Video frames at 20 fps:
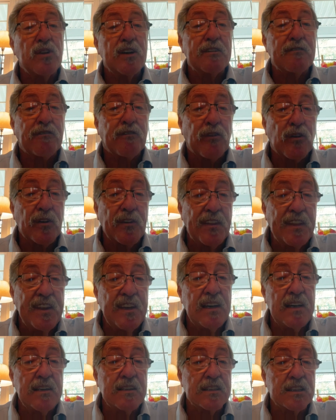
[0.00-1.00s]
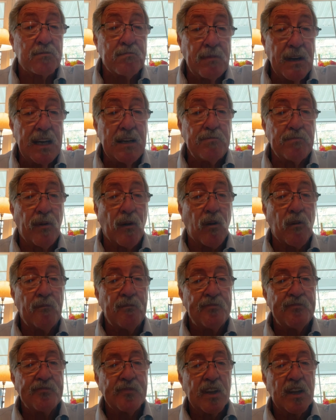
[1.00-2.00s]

it for these people,